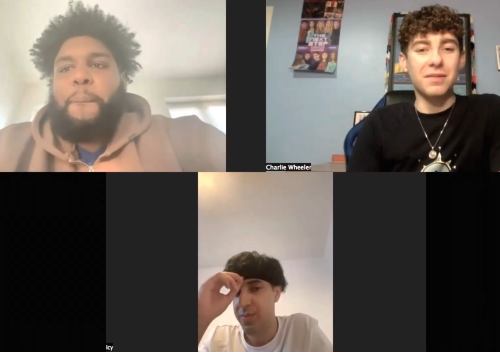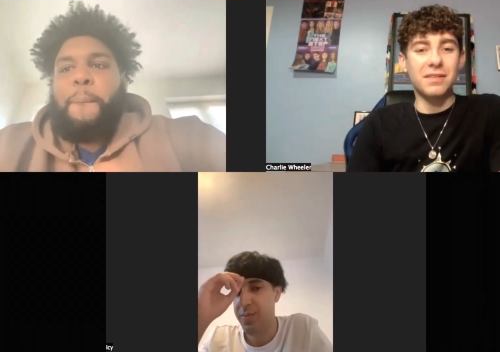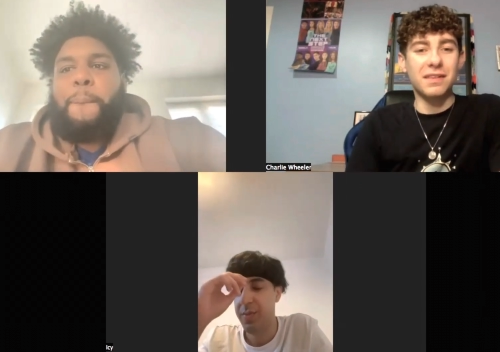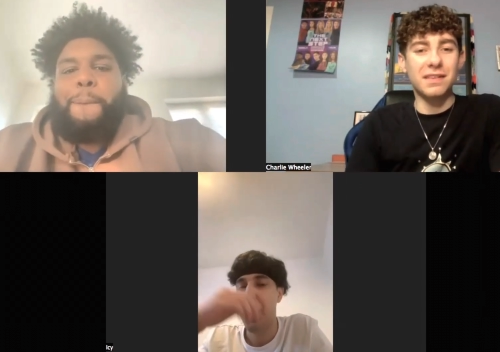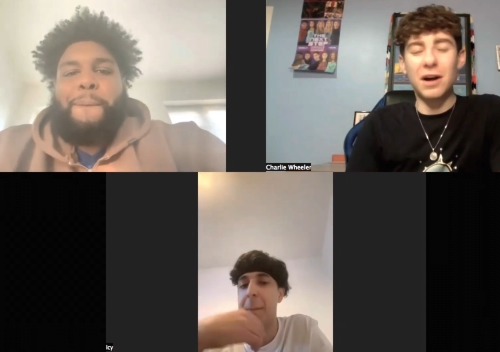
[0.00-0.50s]

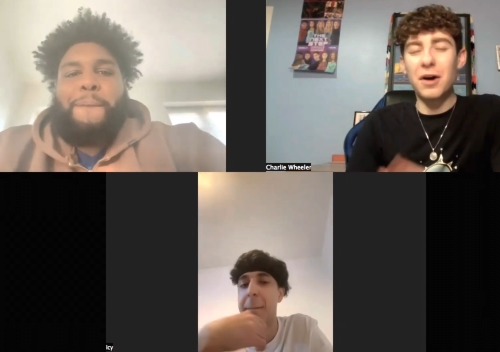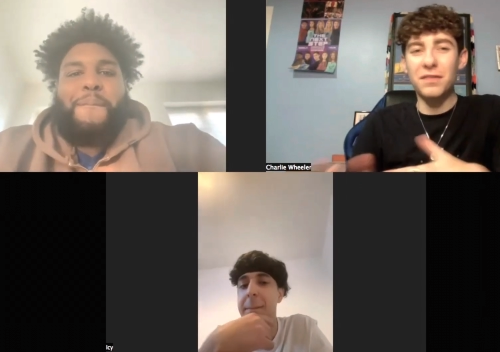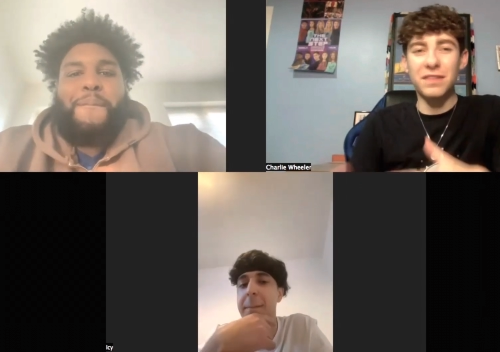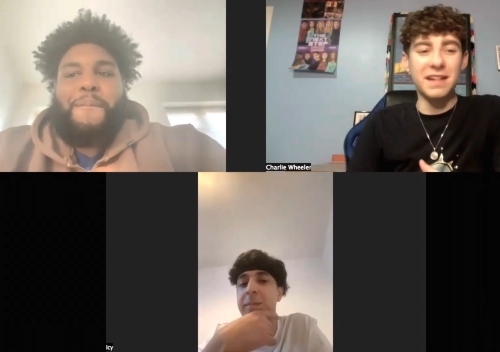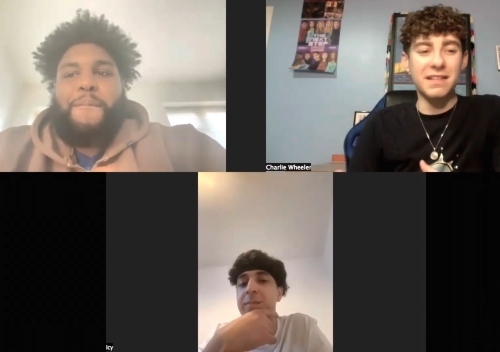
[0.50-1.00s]
Speaker 1: to start
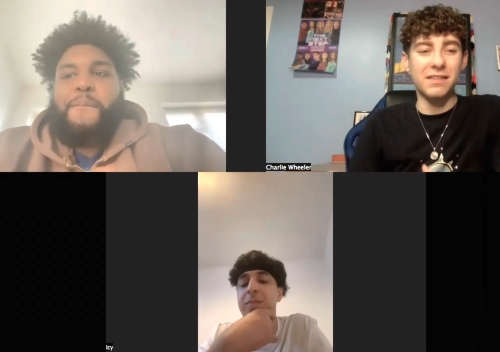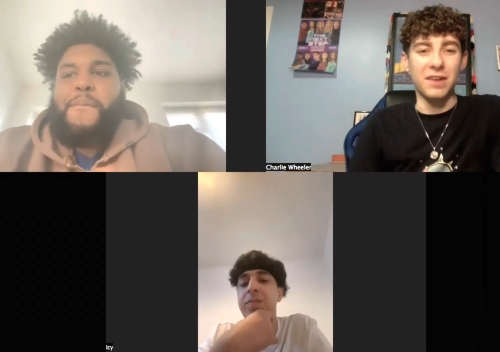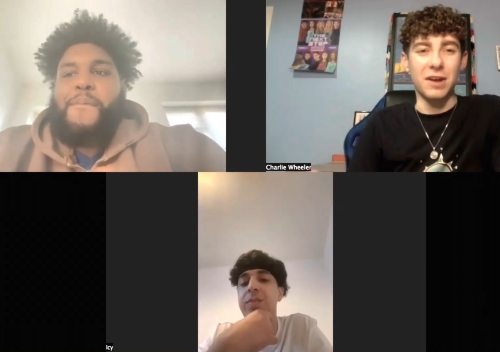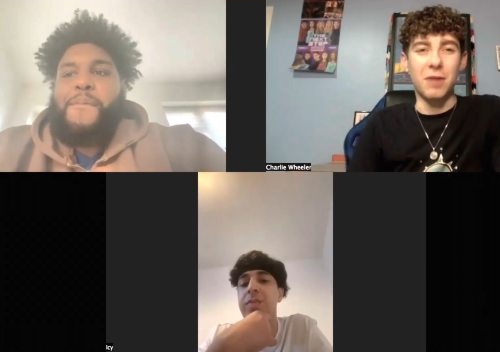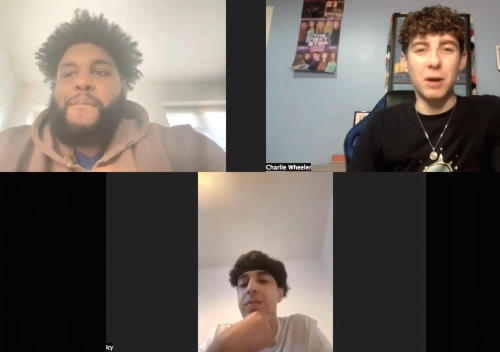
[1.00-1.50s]
off the
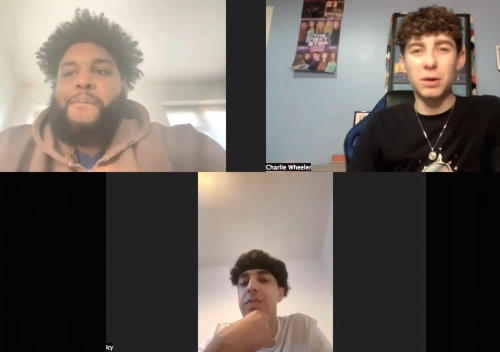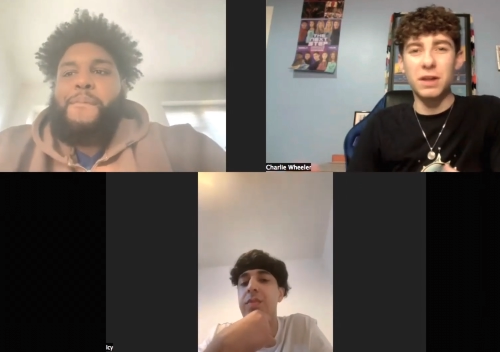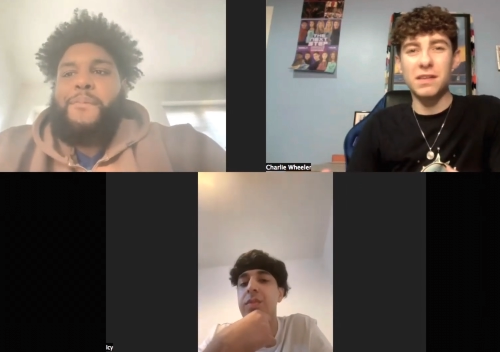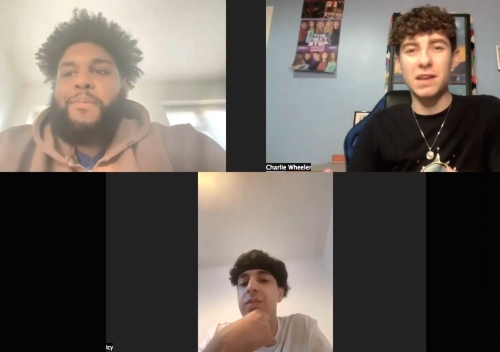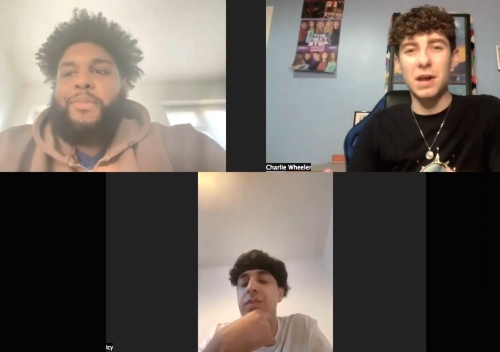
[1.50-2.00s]
interview, I
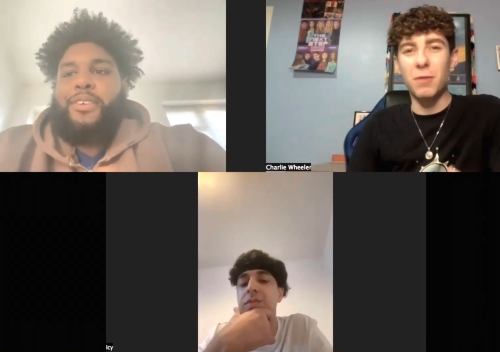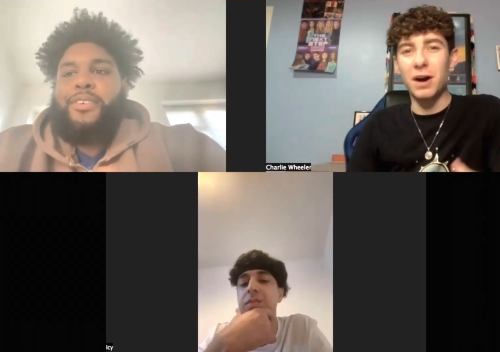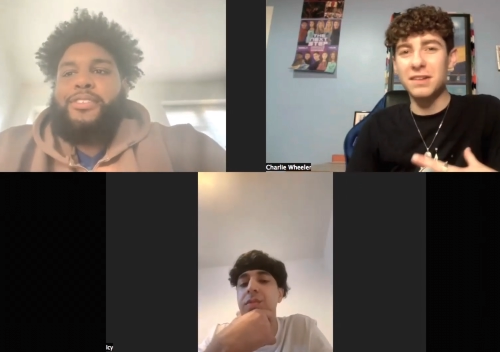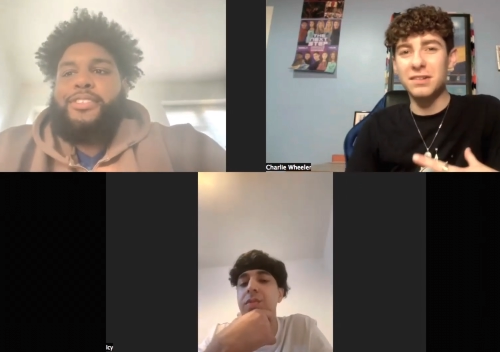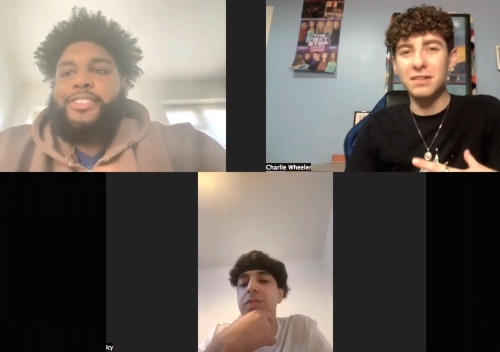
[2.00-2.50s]
wanted to know
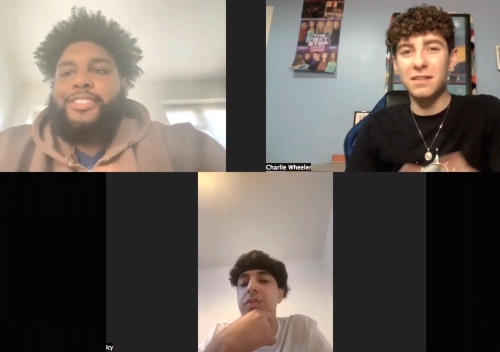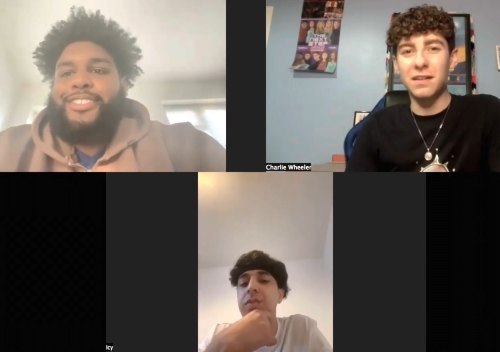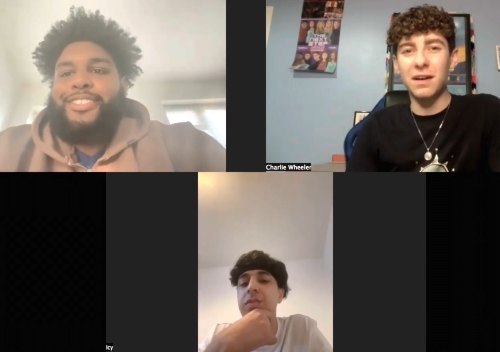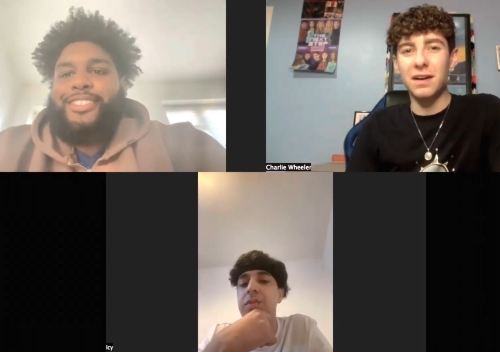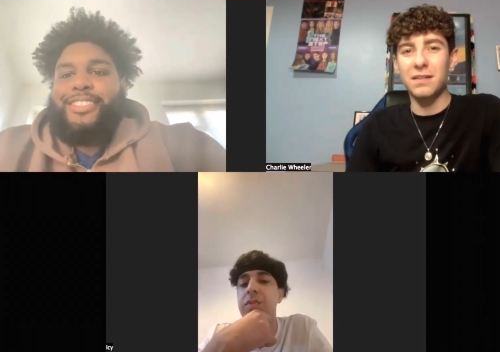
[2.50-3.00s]
why did you
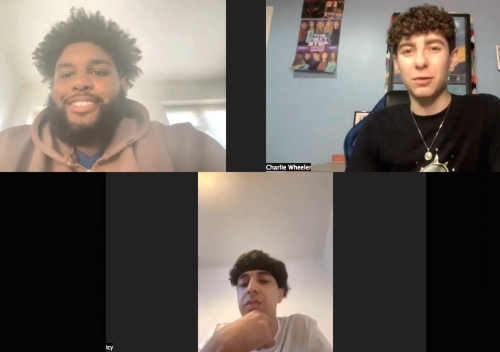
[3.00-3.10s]
decide